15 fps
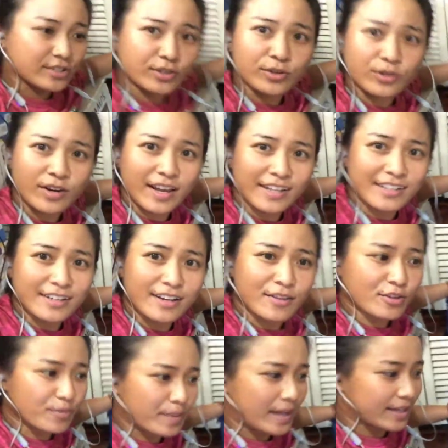too, and
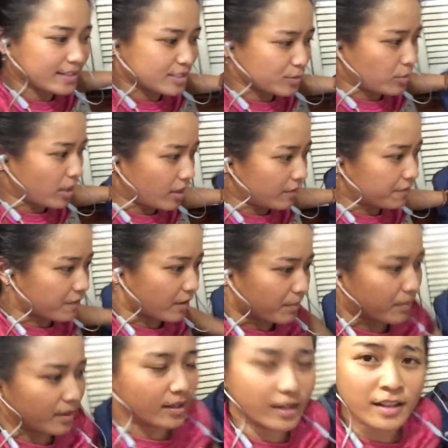another bag as well
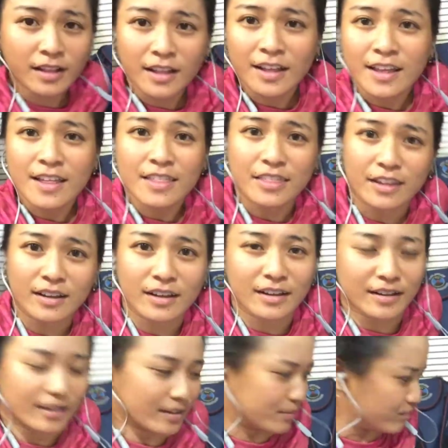from
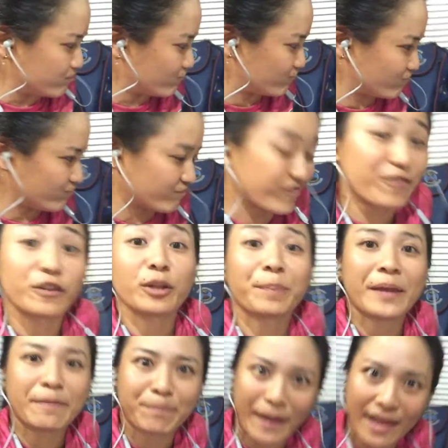the
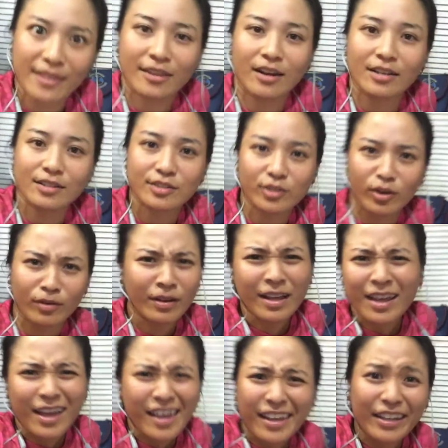Philippine Python. So,
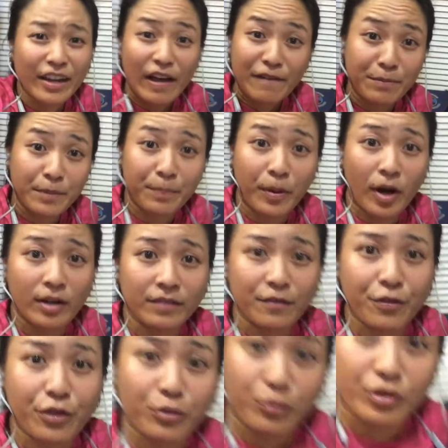you know, I've been part
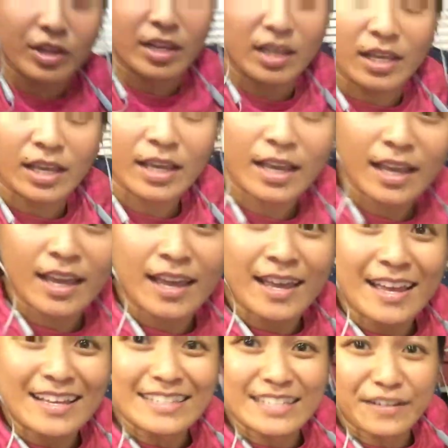of 3
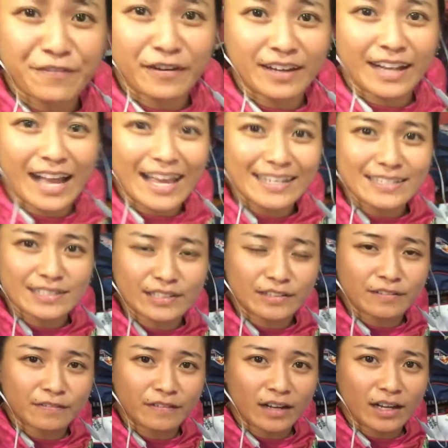different kinds
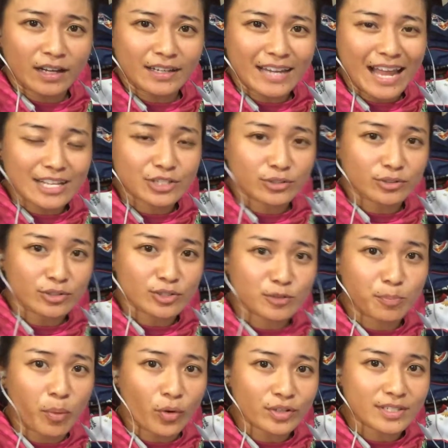of national
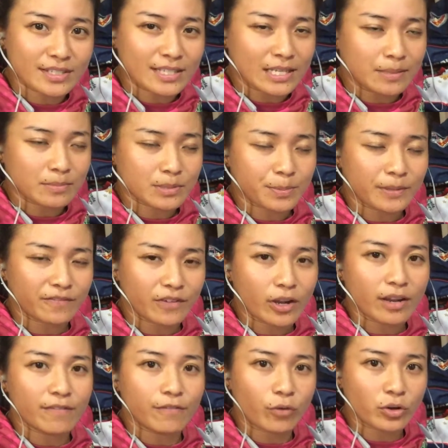sports teams, been
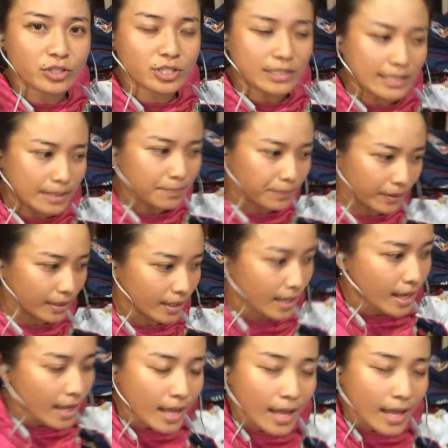very fortunate, but